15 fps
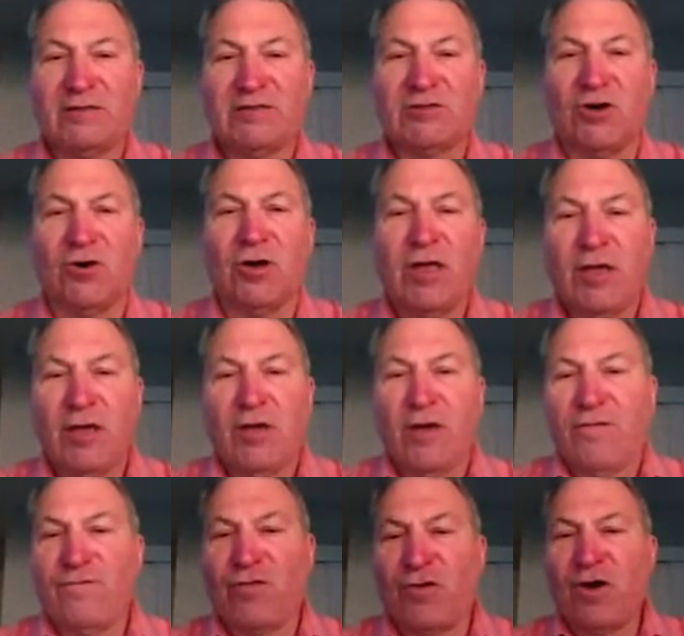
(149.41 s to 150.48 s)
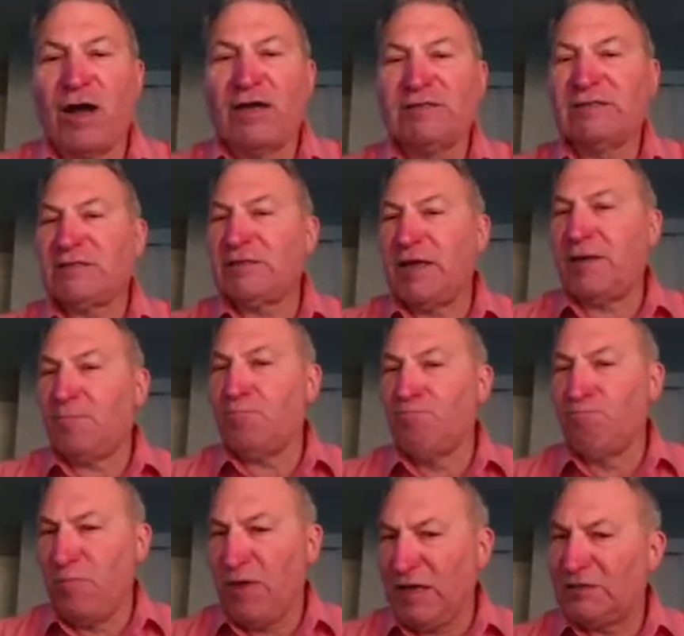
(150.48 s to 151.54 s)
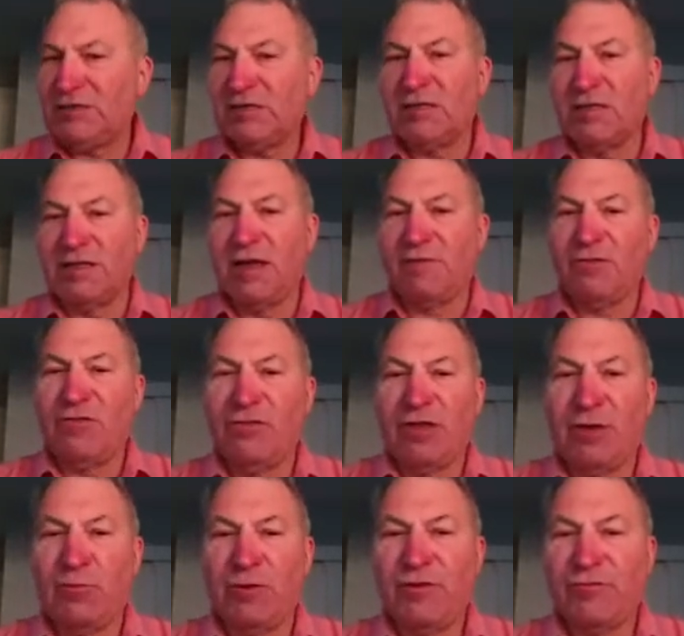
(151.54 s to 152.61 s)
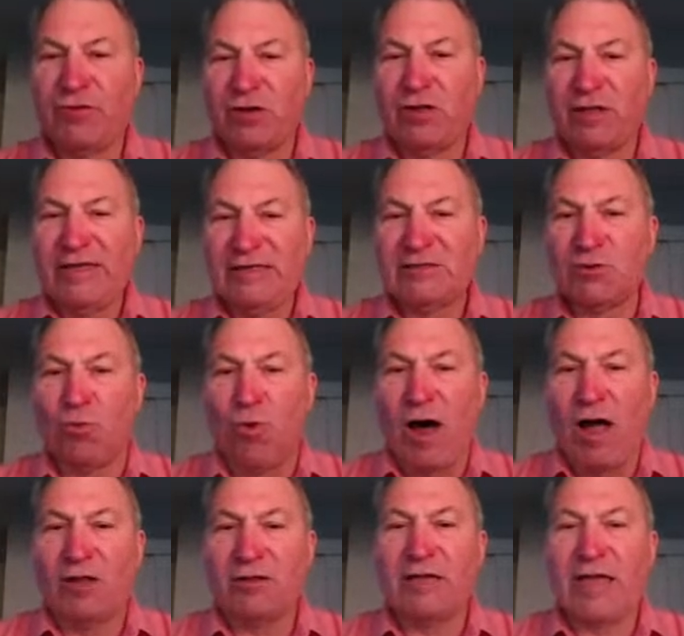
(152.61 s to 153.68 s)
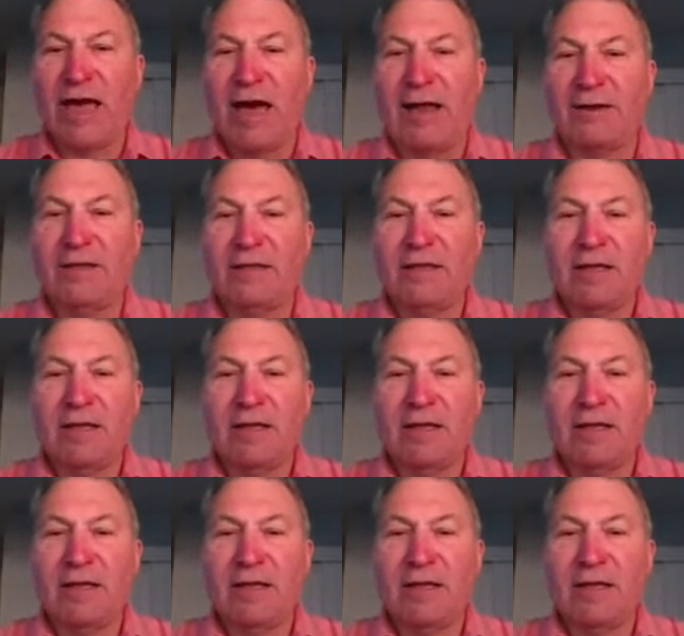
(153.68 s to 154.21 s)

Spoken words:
So for us, basically everything we drill is a wildcat.